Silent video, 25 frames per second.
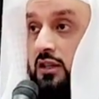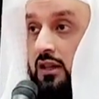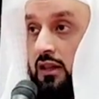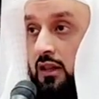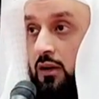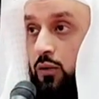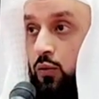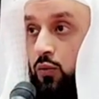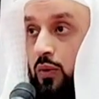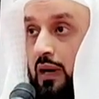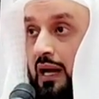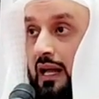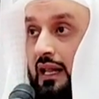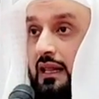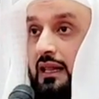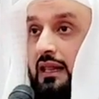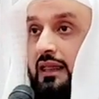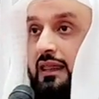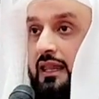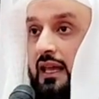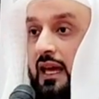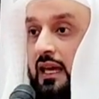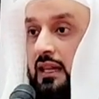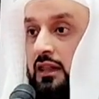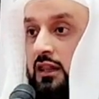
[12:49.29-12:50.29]
the
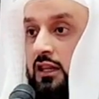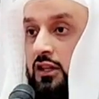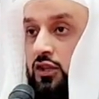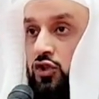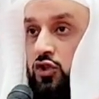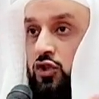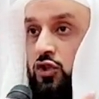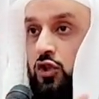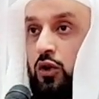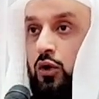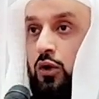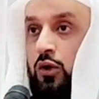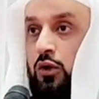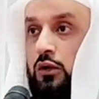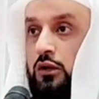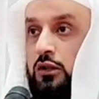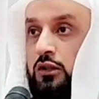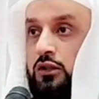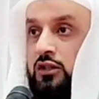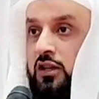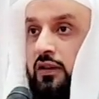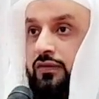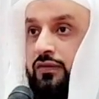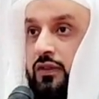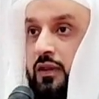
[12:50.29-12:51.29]
wealth and the
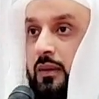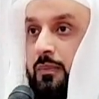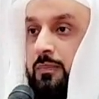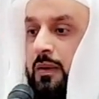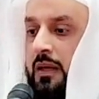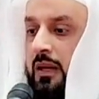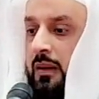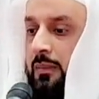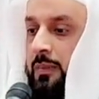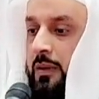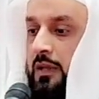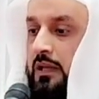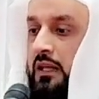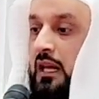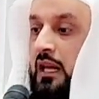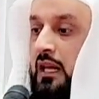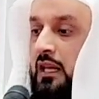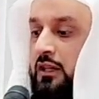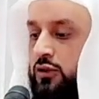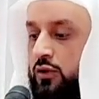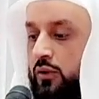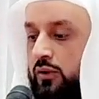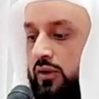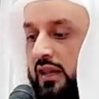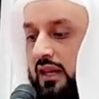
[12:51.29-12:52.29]
souls of the people
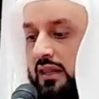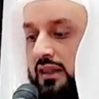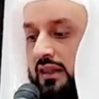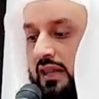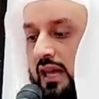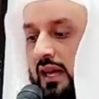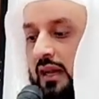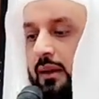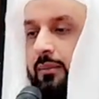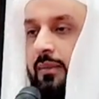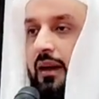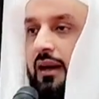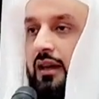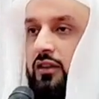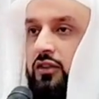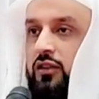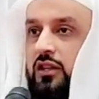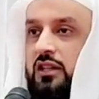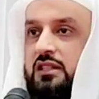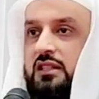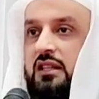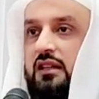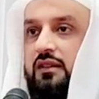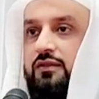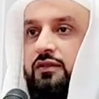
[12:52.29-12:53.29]
so that they may
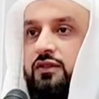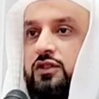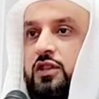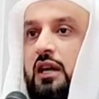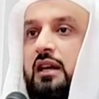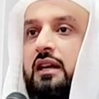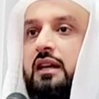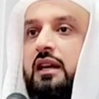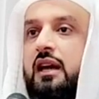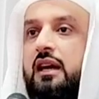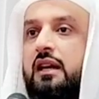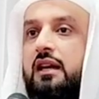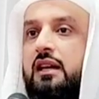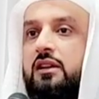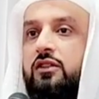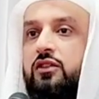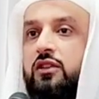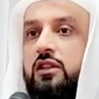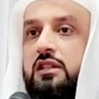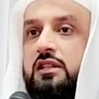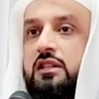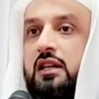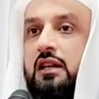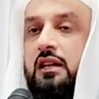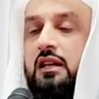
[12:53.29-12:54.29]
receive Jannah in
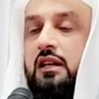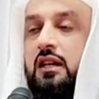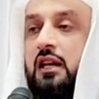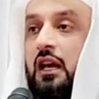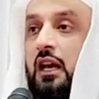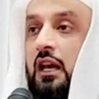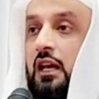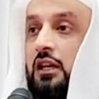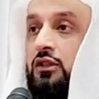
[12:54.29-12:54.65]
return.